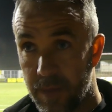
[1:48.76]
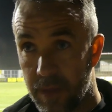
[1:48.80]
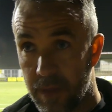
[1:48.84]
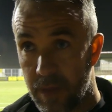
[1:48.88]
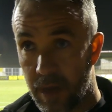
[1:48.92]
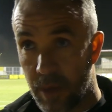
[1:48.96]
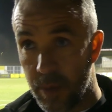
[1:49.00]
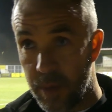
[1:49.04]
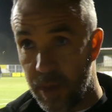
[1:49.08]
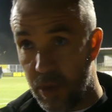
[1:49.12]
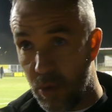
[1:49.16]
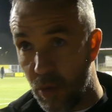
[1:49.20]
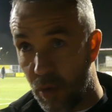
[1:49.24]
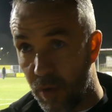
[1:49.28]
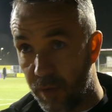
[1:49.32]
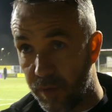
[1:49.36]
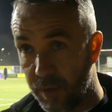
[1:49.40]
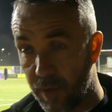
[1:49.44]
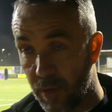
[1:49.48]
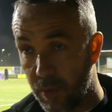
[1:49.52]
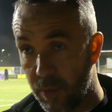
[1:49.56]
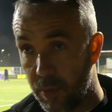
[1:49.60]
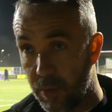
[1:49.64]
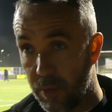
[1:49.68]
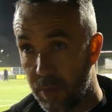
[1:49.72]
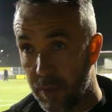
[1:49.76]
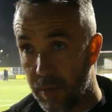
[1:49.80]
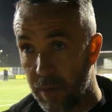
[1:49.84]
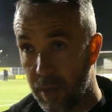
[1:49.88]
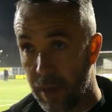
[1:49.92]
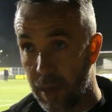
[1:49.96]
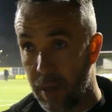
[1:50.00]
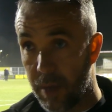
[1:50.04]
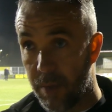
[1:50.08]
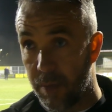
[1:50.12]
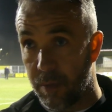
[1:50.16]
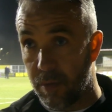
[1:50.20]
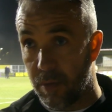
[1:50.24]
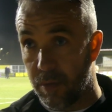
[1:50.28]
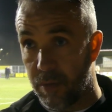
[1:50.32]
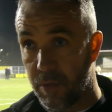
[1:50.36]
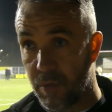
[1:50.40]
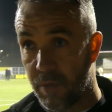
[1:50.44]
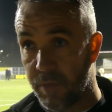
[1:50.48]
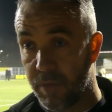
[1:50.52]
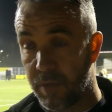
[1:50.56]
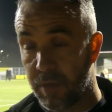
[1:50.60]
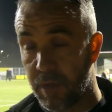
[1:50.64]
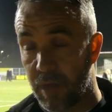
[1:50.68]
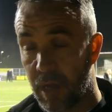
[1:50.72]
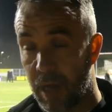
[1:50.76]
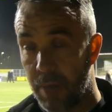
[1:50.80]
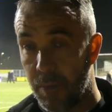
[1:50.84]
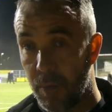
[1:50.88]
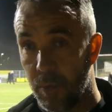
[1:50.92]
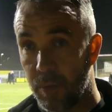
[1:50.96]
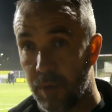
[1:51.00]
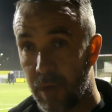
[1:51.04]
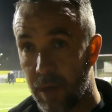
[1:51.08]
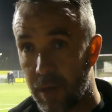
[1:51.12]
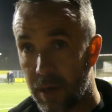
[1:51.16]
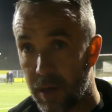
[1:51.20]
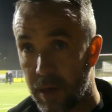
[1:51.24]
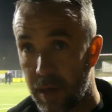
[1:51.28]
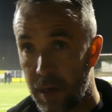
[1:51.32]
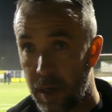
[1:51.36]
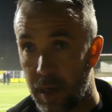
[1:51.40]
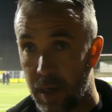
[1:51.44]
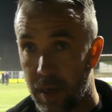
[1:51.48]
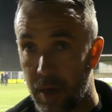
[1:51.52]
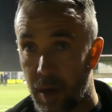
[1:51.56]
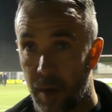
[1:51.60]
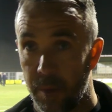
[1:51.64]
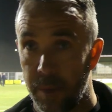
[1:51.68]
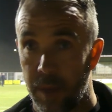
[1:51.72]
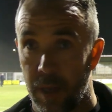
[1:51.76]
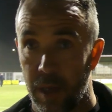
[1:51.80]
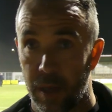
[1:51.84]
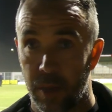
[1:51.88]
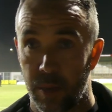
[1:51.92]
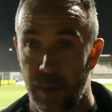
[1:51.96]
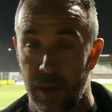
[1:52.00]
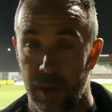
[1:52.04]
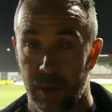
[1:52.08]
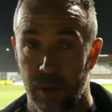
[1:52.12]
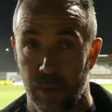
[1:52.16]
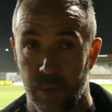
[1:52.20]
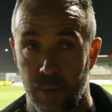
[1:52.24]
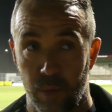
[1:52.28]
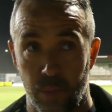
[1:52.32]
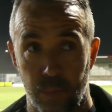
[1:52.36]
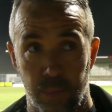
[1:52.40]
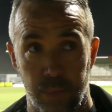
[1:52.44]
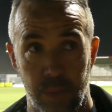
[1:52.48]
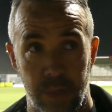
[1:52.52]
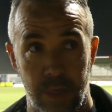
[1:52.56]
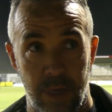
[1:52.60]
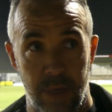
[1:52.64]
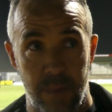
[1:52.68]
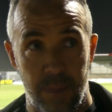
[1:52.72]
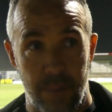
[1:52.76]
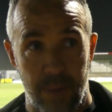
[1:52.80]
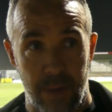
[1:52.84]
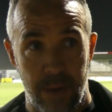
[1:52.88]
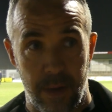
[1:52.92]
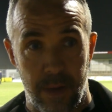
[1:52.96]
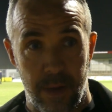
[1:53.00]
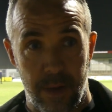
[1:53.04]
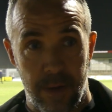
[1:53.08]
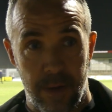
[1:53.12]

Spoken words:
a week off now, because obviously Hamilton are in the cup next week, so we don't play them, but